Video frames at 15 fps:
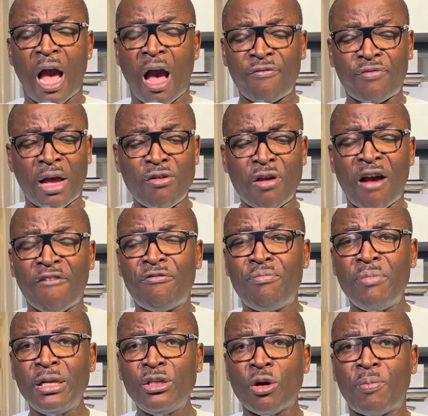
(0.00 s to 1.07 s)
After you have
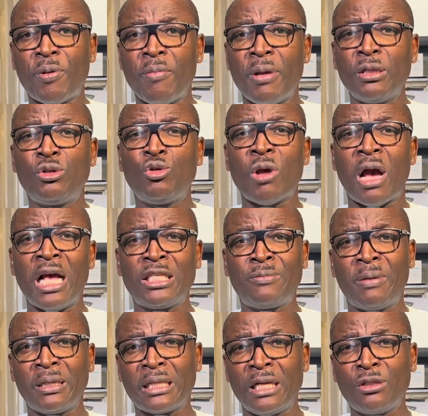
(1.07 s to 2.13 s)
made your payment, you are
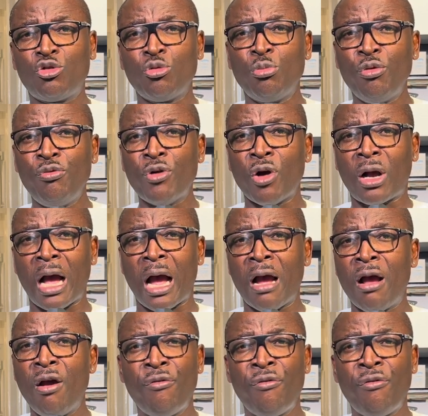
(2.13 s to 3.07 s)
expected to move your car